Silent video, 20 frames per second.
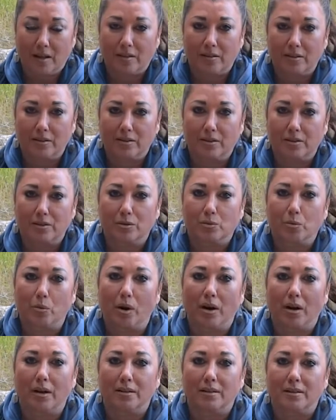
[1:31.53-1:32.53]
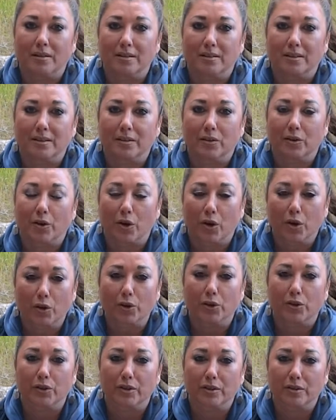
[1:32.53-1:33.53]
This is what
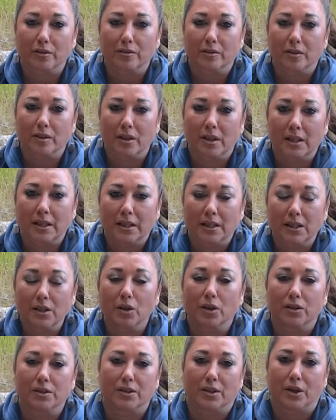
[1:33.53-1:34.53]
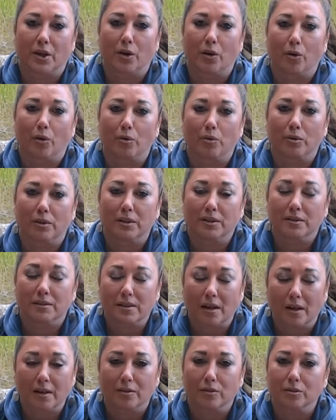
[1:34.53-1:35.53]
occurred eons ago in
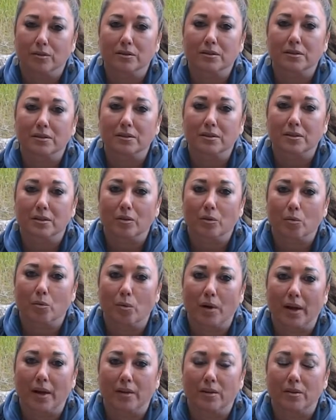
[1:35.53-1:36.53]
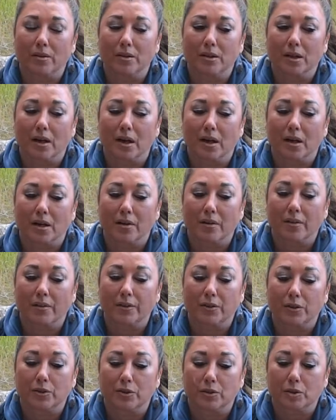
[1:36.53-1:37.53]
cycles when the
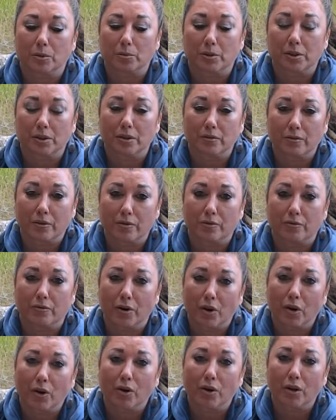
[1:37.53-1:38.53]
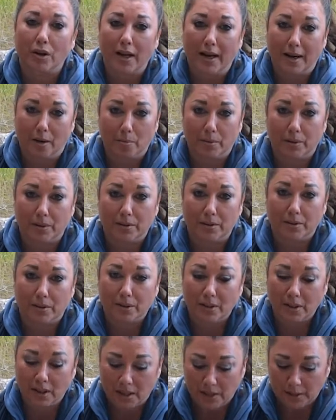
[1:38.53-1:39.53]
description of the fall happened.
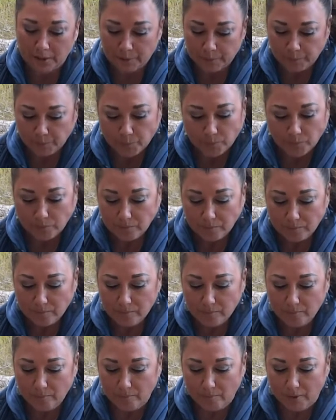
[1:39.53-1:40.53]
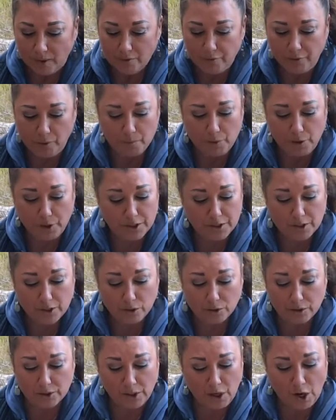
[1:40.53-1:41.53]
From
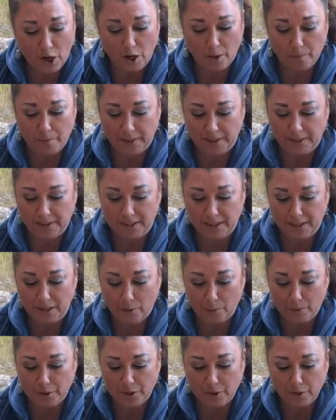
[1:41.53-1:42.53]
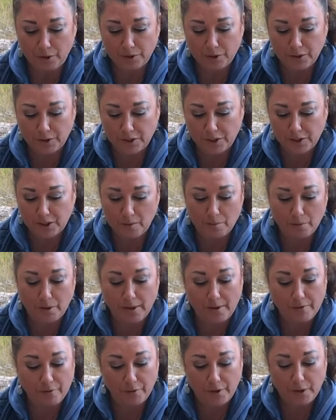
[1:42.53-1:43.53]
crystal to carbon and our return to the
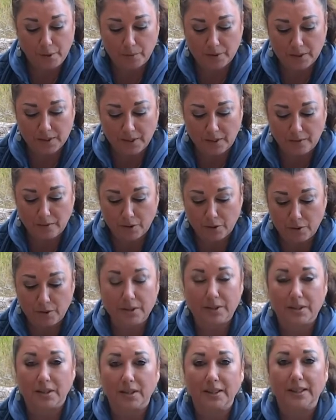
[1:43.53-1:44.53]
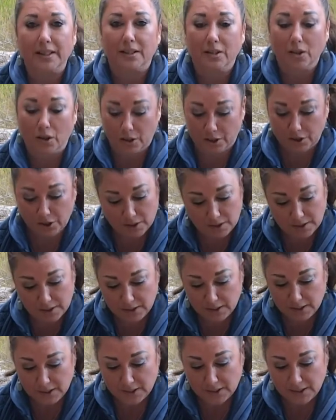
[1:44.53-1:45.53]
shimmering frequency of our crystalline
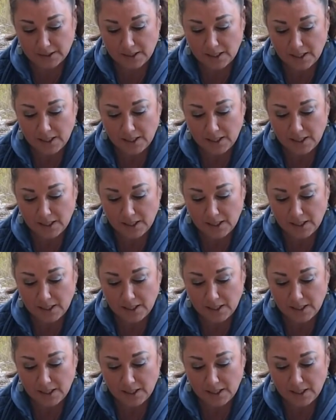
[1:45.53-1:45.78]
consciousness.